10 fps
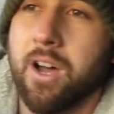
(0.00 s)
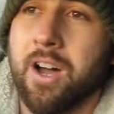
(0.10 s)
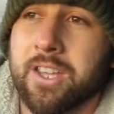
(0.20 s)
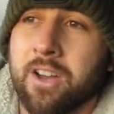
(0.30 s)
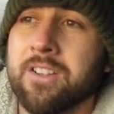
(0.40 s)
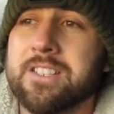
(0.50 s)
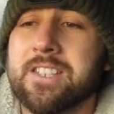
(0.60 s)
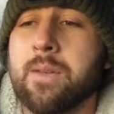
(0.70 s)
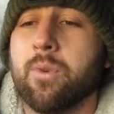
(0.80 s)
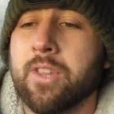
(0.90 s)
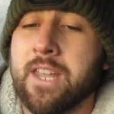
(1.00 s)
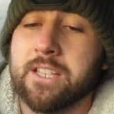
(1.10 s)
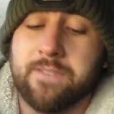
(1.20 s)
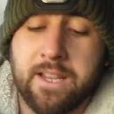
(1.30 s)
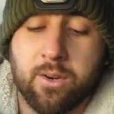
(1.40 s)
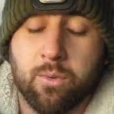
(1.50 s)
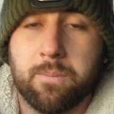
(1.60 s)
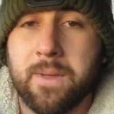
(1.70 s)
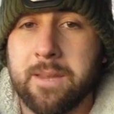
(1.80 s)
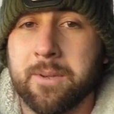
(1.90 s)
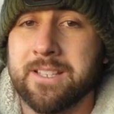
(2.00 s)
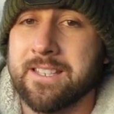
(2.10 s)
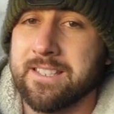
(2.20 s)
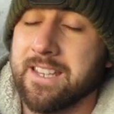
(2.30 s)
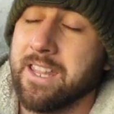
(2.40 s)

I can't say what the next vehicle would be, because as I say,